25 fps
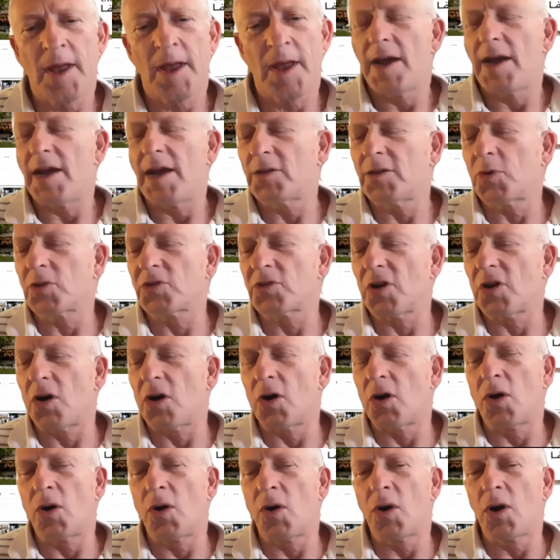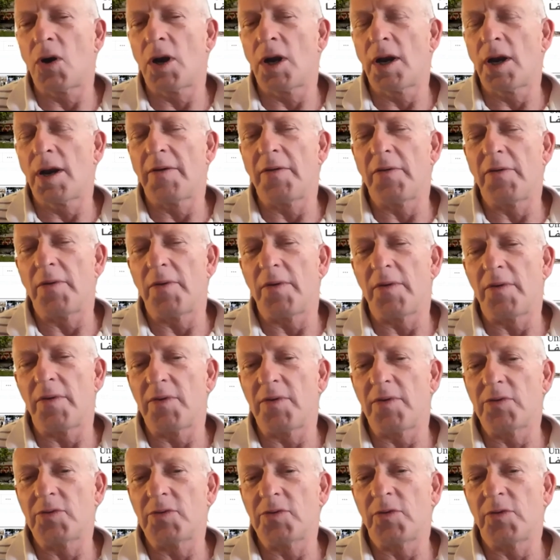It was all
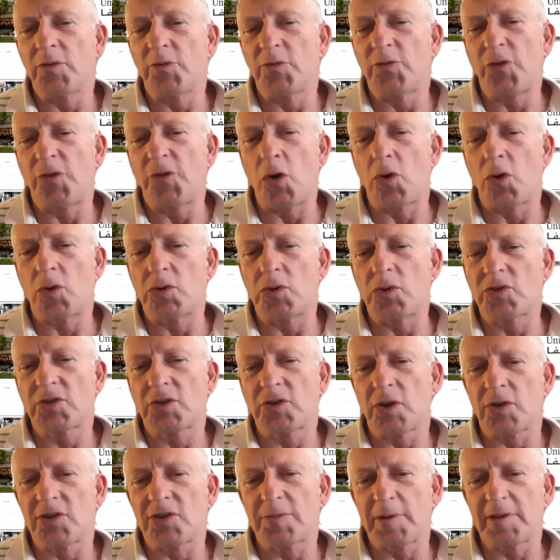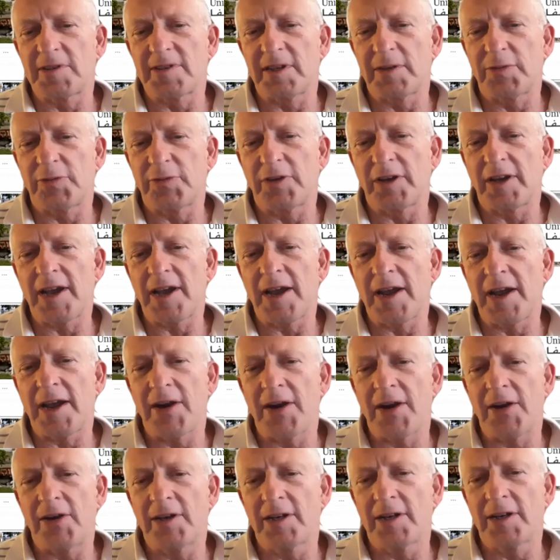focused on specific
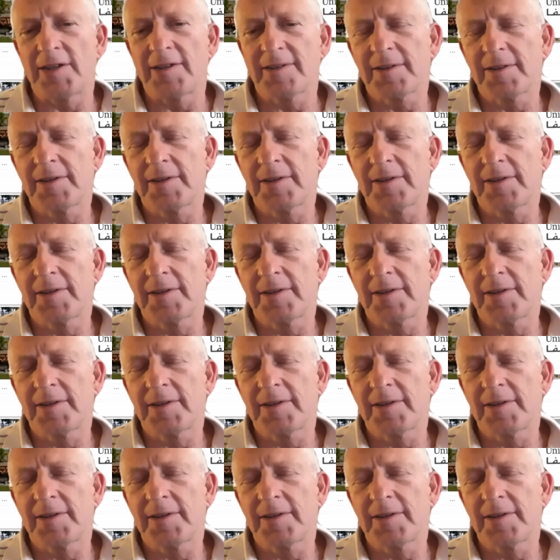areas.